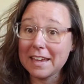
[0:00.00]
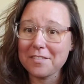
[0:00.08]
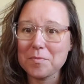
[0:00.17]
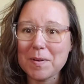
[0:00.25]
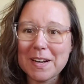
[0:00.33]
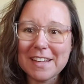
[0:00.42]
Hey,
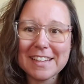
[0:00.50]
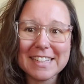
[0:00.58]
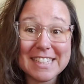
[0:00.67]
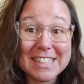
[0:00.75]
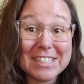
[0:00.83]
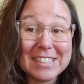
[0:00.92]
everybody.
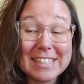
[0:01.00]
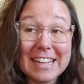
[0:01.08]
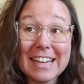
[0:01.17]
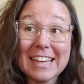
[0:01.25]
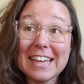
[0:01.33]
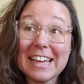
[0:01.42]
It's
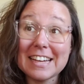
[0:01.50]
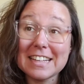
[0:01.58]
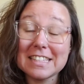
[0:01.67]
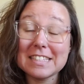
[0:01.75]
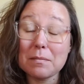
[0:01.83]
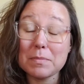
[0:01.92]
Thursday and
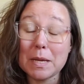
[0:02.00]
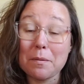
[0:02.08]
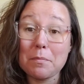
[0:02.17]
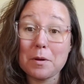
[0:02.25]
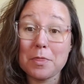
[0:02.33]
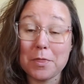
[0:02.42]
it's
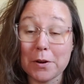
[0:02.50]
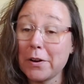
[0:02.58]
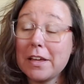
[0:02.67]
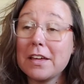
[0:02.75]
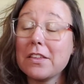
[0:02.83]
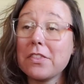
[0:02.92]
September
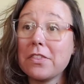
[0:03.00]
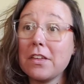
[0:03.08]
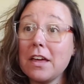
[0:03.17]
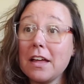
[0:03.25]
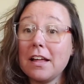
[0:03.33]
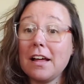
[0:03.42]
30th.
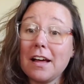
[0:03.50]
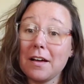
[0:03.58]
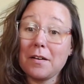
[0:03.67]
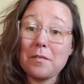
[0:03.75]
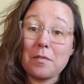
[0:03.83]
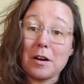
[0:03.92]

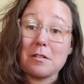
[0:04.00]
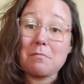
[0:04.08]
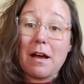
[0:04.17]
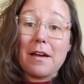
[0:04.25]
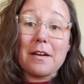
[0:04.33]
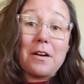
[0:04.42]
I'm wearing
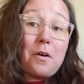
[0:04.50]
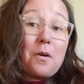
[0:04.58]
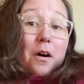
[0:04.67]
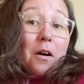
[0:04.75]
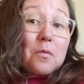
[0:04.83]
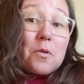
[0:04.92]
my
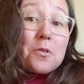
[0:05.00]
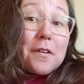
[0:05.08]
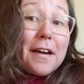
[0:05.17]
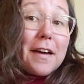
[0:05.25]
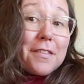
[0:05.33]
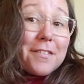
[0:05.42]
A Wool
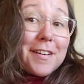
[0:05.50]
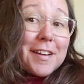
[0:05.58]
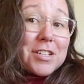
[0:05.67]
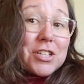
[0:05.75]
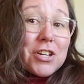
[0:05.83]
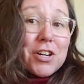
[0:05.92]
Gathering
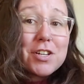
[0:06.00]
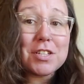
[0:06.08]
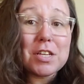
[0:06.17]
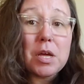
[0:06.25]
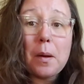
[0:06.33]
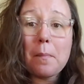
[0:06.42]

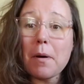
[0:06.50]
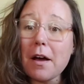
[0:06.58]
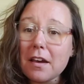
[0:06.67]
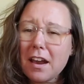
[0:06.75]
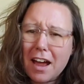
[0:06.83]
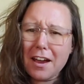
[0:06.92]
shirt, but
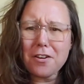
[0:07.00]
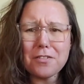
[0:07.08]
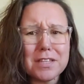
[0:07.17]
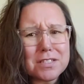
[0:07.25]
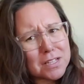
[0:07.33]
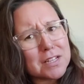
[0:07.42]
I heard
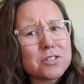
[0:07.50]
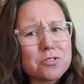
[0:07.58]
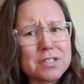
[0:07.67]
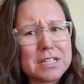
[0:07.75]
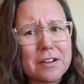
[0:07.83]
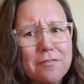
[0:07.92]
this
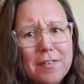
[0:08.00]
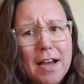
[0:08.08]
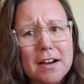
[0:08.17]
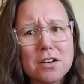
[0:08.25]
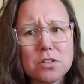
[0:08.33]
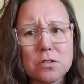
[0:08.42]
interesting
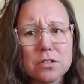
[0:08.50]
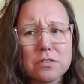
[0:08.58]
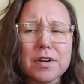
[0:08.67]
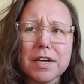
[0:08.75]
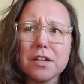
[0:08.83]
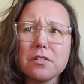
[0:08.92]
fact on the
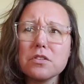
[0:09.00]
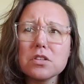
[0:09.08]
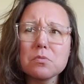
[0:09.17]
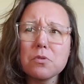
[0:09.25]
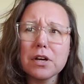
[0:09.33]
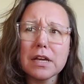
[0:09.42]
radio
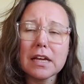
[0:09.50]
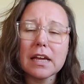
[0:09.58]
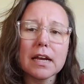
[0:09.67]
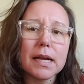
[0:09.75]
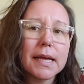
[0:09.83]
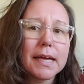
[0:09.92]
this morning
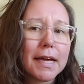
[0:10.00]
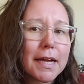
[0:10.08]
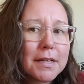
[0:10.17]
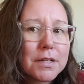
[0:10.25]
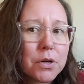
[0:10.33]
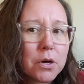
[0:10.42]
and I
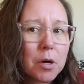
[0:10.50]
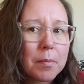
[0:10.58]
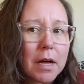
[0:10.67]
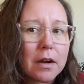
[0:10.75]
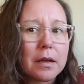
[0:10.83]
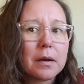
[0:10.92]
had to talk
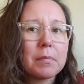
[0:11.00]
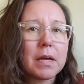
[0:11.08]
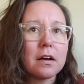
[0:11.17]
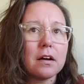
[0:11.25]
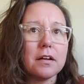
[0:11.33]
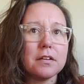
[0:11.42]
about it
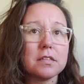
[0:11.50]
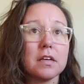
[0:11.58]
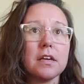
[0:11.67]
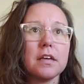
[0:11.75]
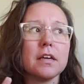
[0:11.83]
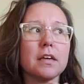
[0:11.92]
because
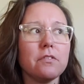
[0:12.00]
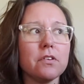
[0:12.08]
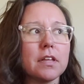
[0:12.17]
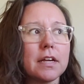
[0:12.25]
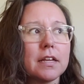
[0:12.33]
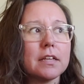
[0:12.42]
it
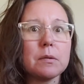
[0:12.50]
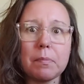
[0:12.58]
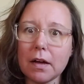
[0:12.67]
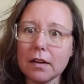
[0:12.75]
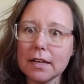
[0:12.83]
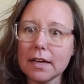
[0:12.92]
related to
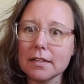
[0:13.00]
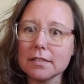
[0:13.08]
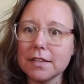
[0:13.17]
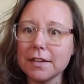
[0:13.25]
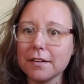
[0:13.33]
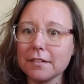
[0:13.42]

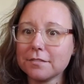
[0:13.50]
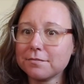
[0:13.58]
podcasting.